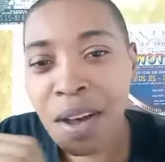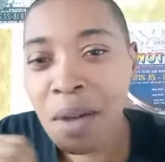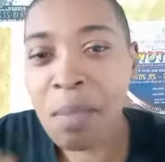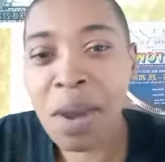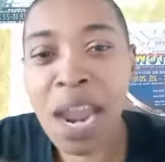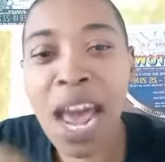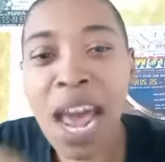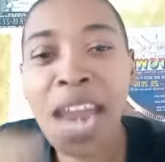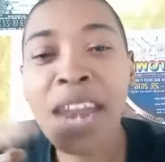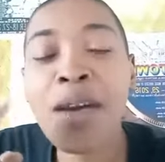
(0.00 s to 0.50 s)

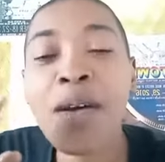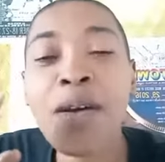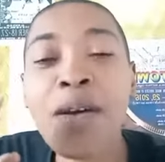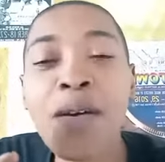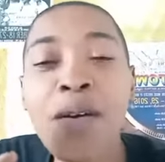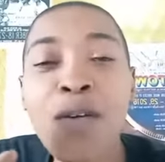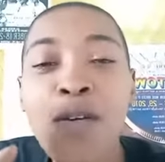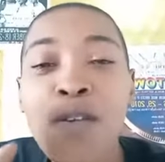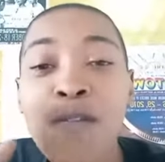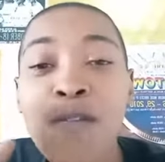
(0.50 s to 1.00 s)
but I
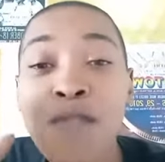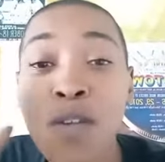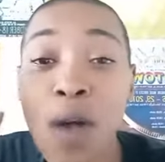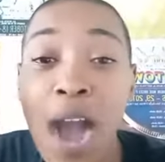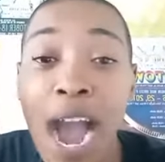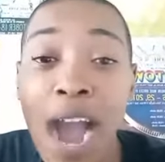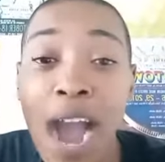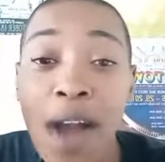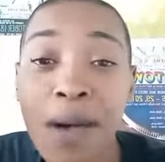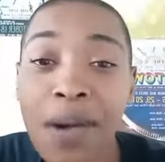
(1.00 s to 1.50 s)
know for
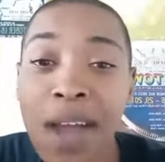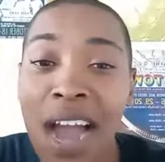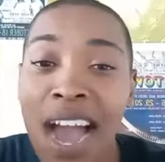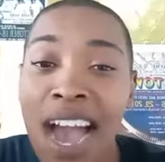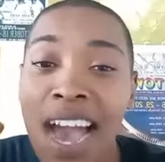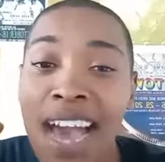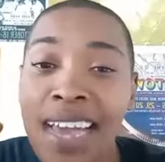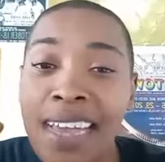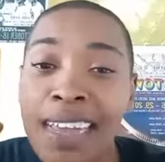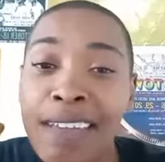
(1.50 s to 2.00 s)
how
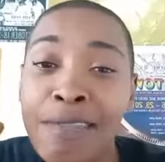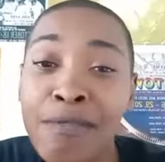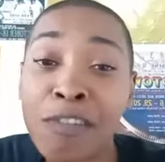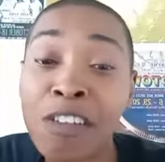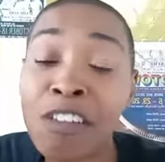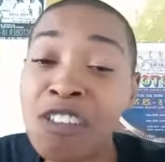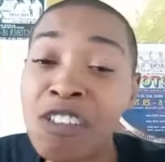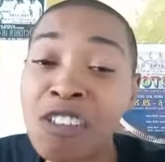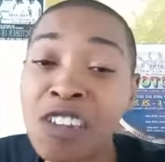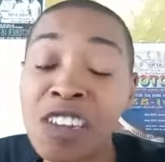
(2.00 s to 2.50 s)
God
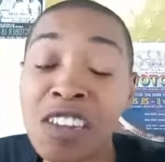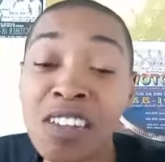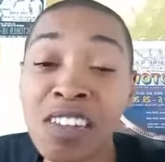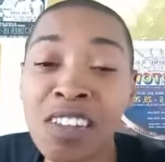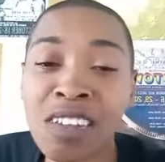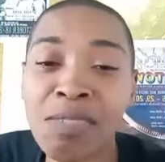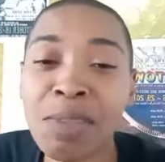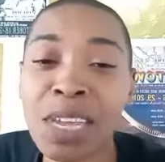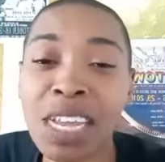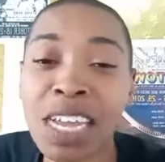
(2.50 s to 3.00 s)
envisioned it
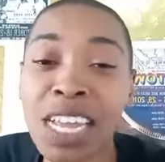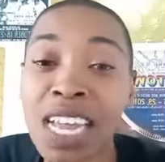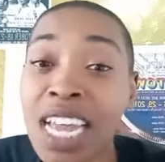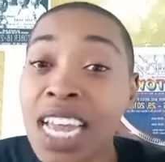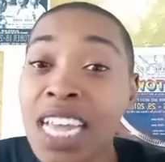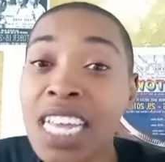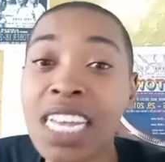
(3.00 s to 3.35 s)
to me,